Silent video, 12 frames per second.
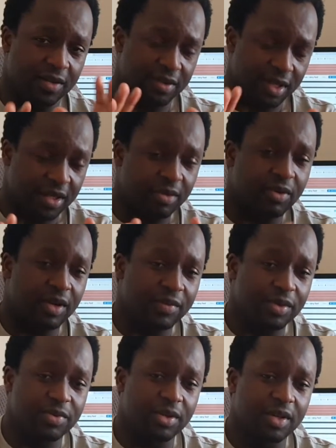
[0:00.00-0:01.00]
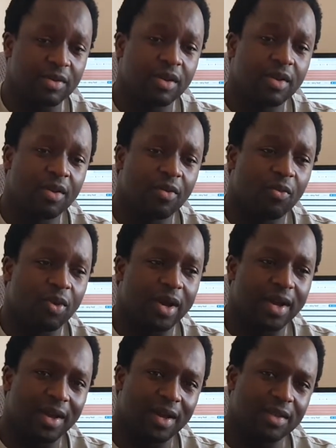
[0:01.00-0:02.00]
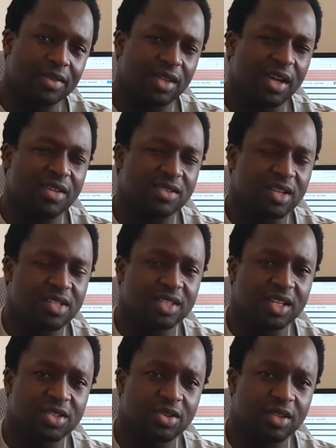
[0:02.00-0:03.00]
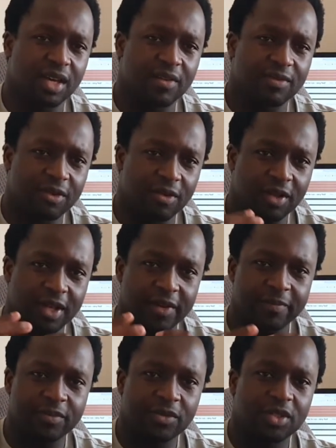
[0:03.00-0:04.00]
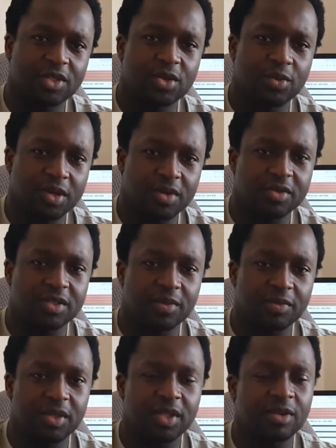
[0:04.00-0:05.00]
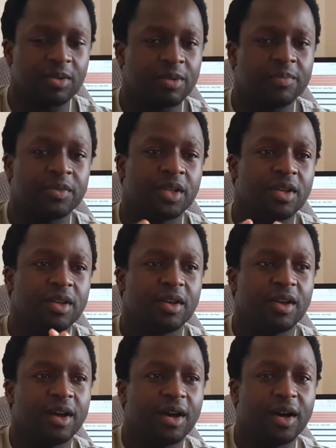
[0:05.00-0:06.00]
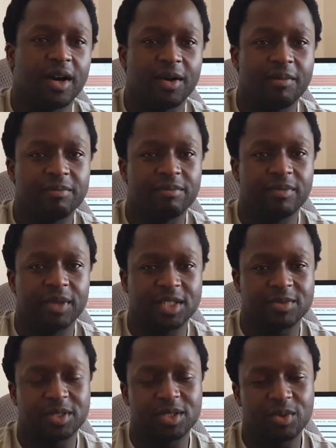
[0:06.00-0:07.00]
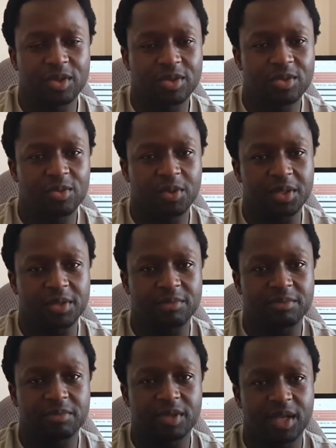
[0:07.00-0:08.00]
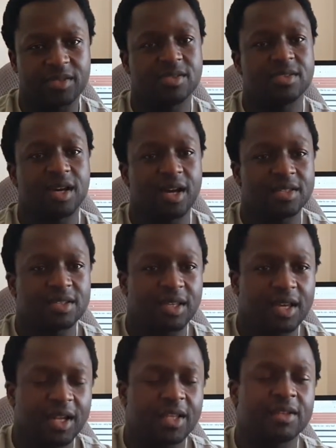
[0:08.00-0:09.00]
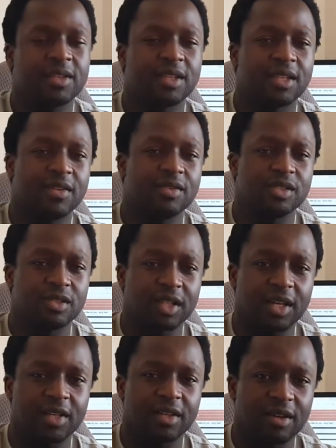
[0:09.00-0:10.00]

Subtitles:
like a clever trick, where there are studies that show that if you're like chewing on something, or especially when you're doing exercise, it kind of gives you like